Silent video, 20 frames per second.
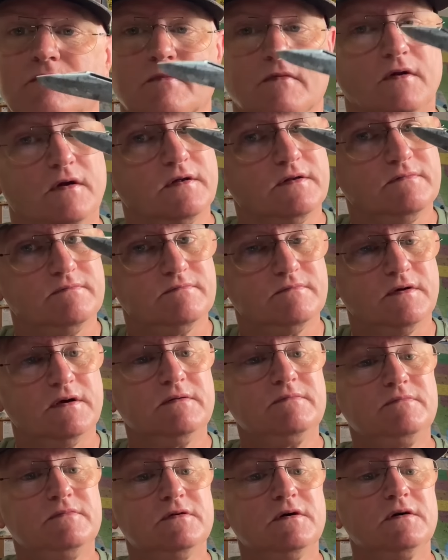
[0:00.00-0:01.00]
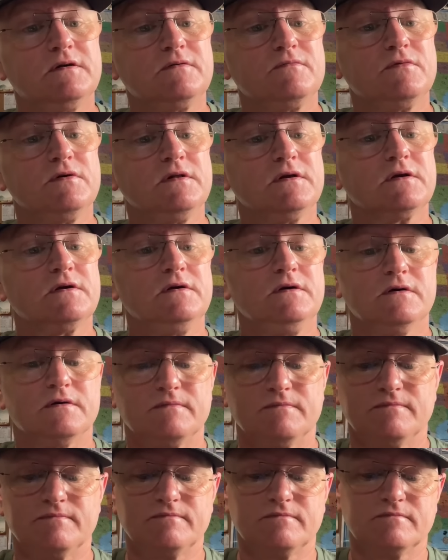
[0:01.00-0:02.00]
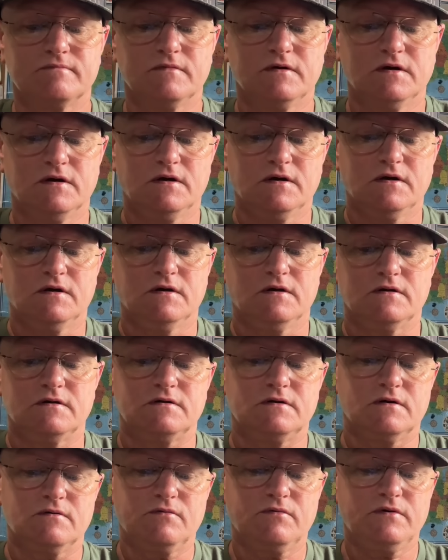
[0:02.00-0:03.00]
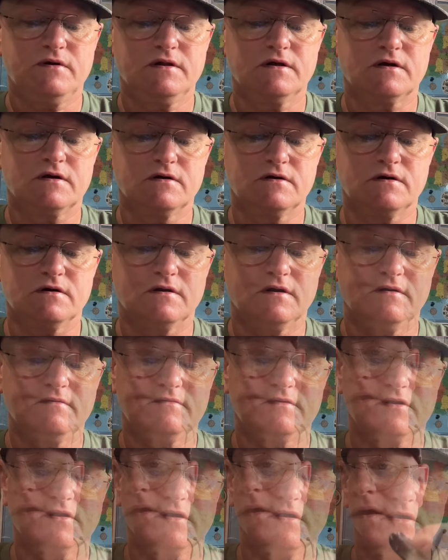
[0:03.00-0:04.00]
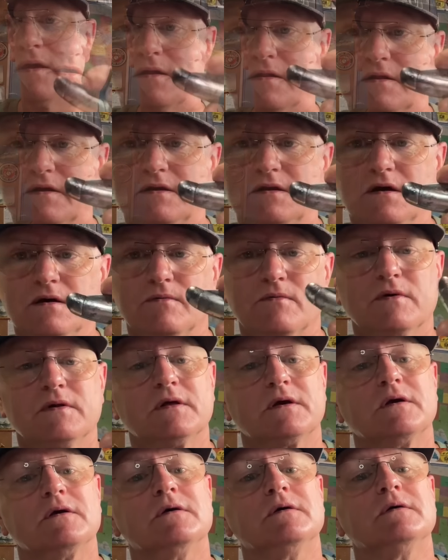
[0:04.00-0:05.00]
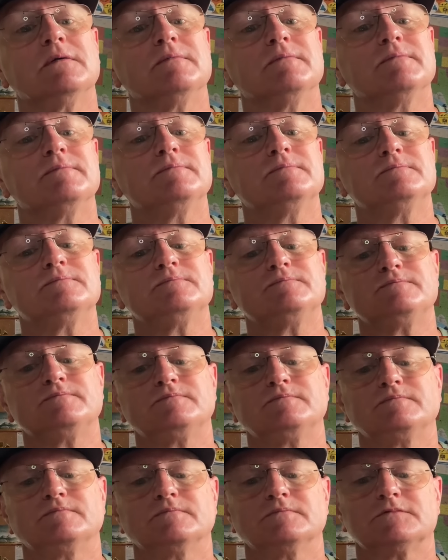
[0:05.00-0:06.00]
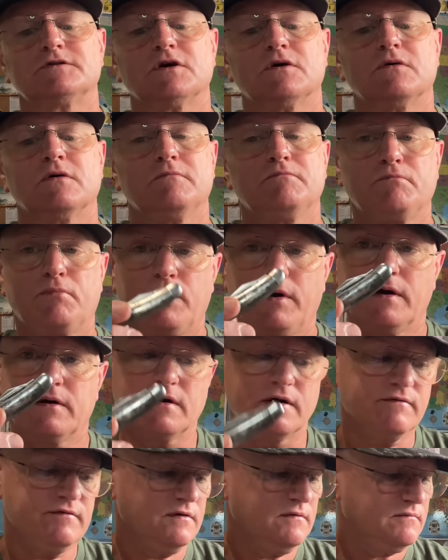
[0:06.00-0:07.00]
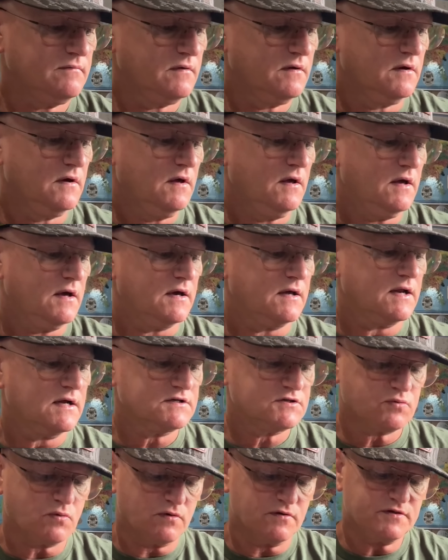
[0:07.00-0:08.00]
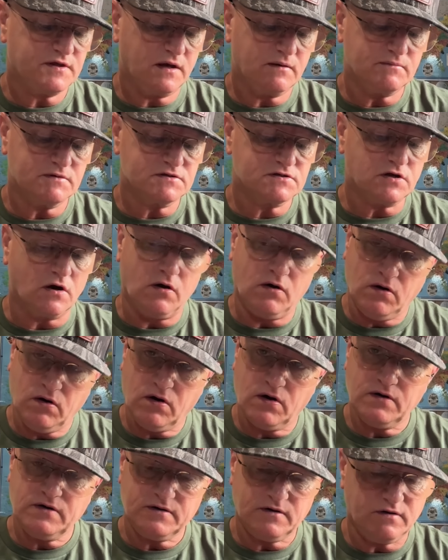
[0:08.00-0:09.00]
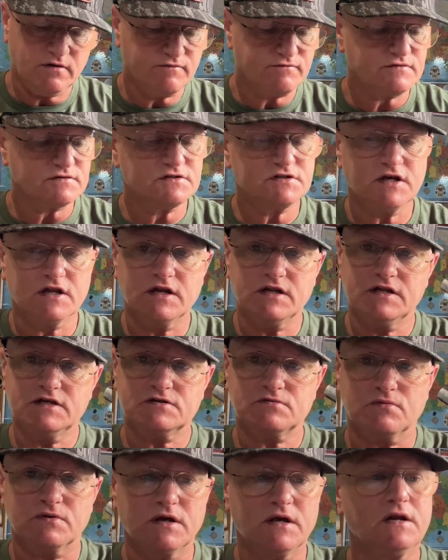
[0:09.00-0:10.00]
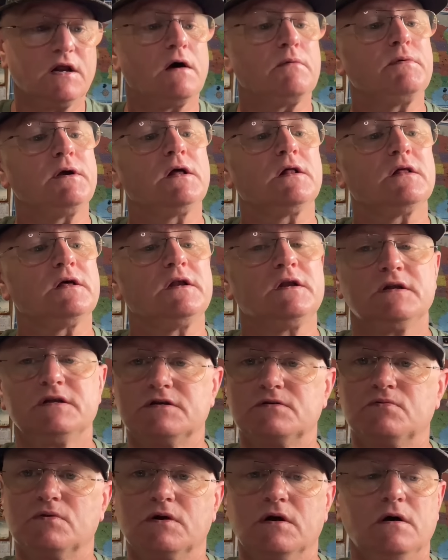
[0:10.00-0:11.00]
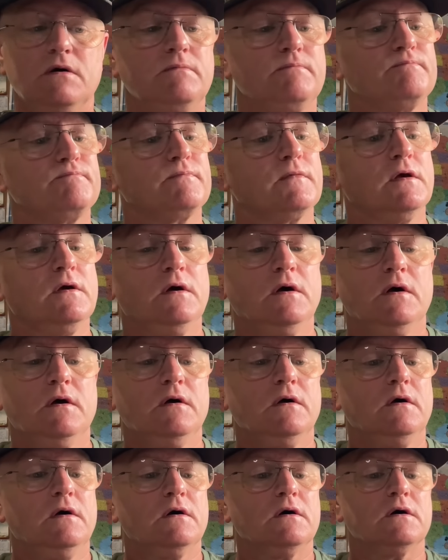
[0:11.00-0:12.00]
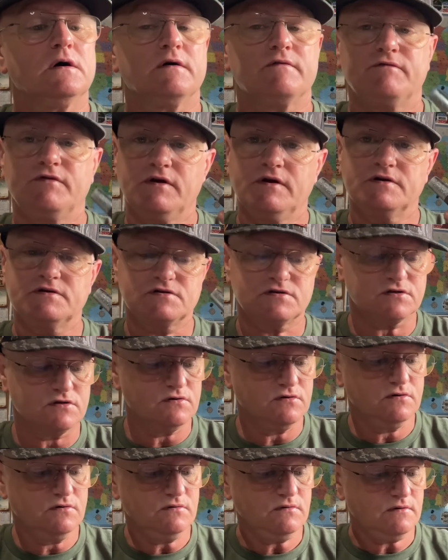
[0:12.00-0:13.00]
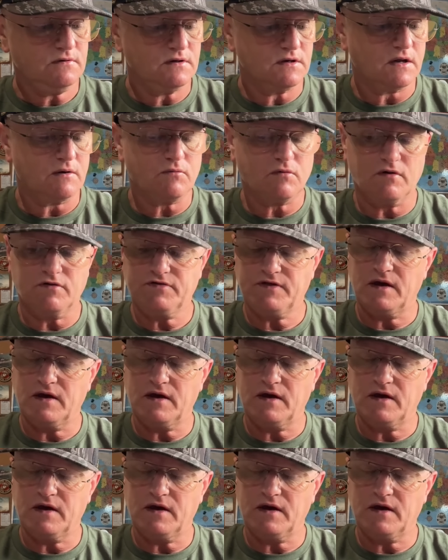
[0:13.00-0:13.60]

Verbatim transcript: it done really good. Done really good. It cleaned up really good. So proud of it. And I just want to thank Mr. Art for sending this one in. I'll be cleaning this one up very soon. And I want to